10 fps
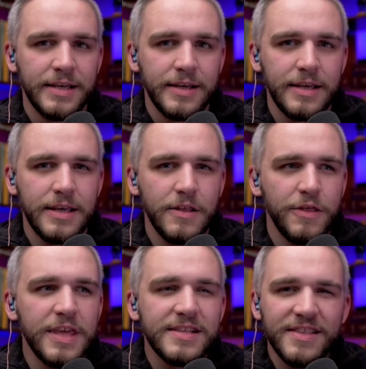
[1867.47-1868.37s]

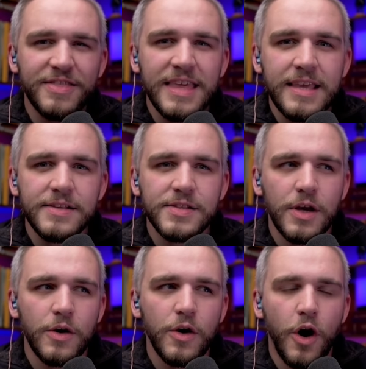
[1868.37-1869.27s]
These things
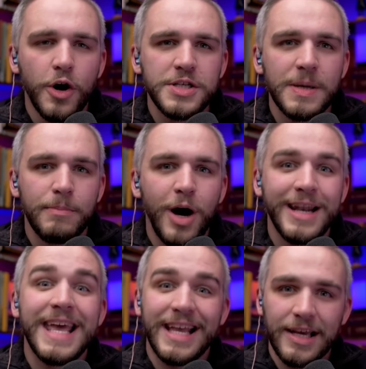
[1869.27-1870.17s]
are
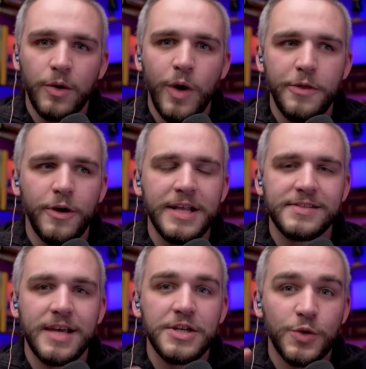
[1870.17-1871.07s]
demonic. Whether it's
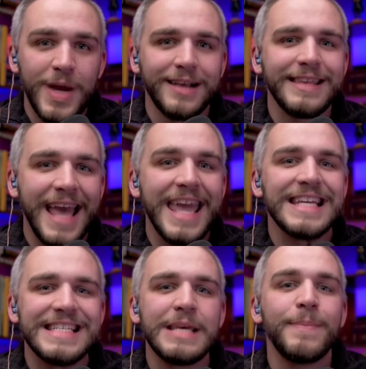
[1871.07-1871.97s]
directly a
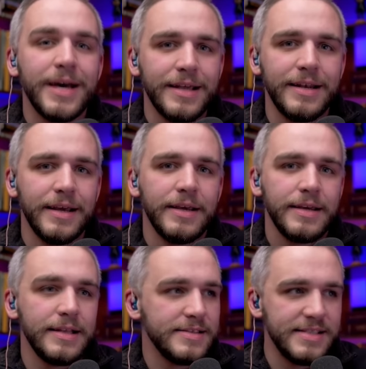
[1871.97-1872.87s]
demon,
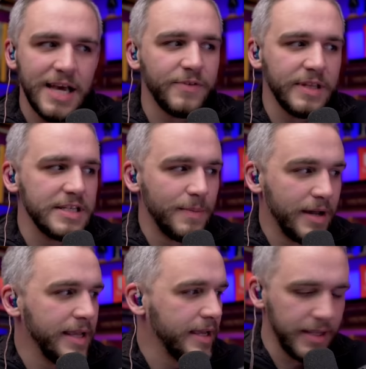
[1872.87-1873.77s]
it's definitely
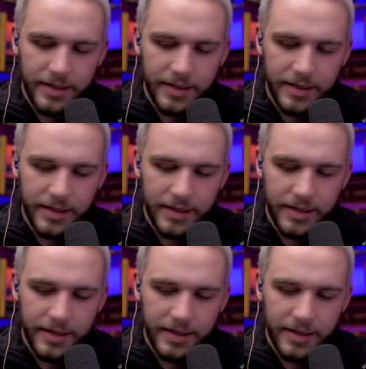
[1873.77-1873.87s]
demonic.